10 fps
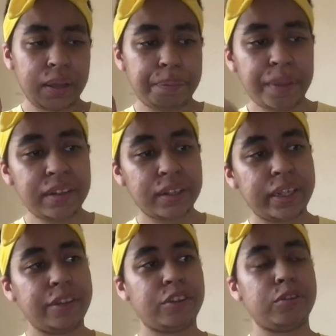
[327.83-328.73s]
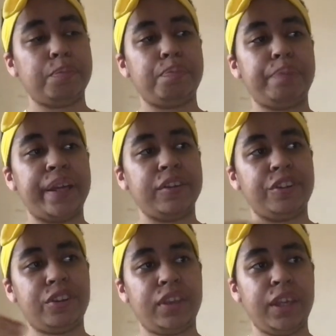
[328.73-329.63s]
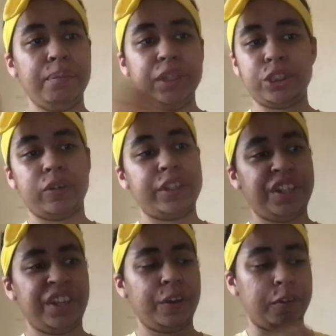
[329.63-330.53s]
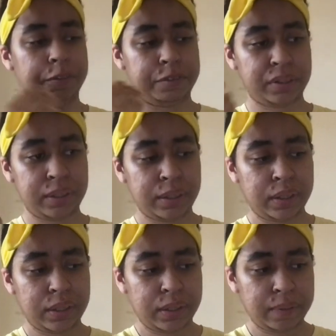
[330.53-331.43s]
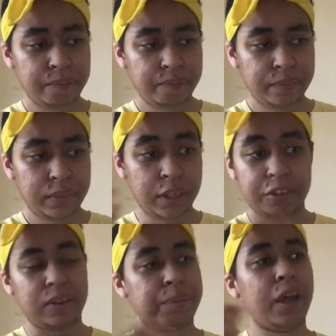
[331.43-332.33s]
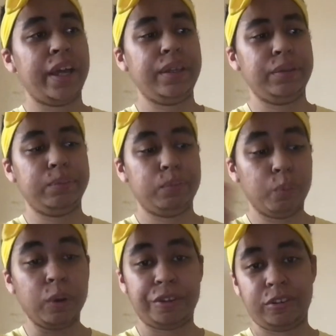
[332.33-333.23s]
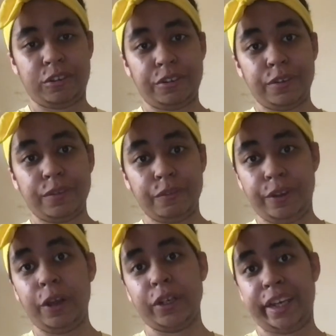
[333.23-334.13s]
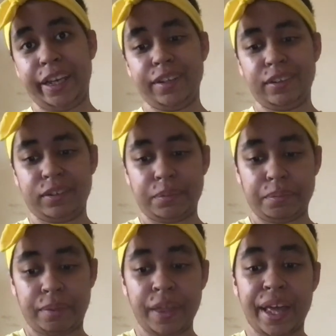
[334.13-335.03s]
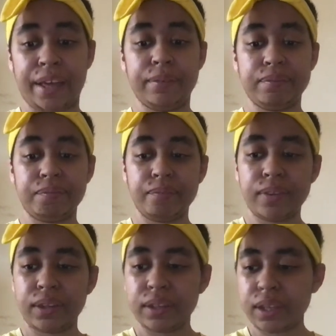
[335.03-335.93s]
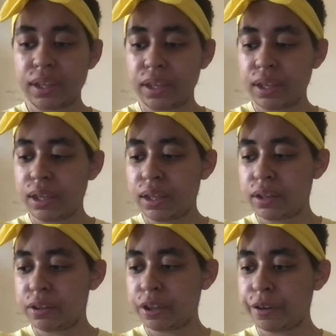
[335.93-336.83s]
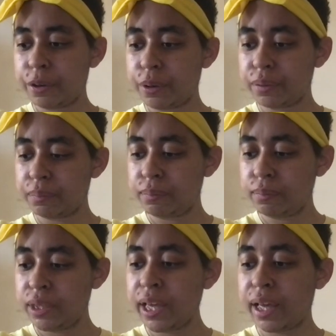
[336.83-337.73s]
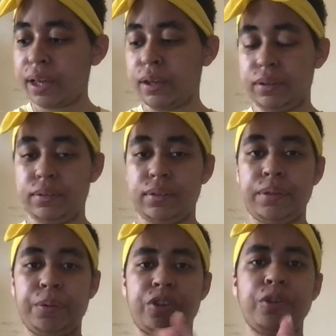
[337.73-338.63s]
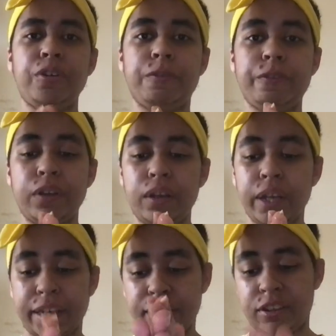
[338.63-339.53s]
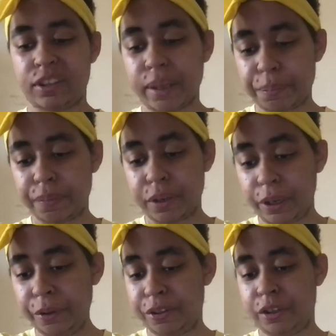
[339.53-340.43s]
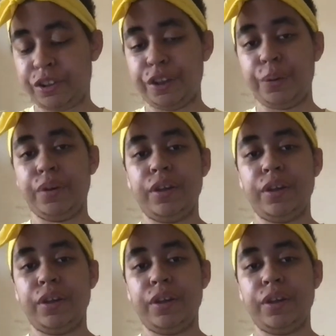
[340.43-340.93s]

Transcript: Basically spent the majority of the time that I wasn't vlogging there. So yeah, it was sort of like a step closer to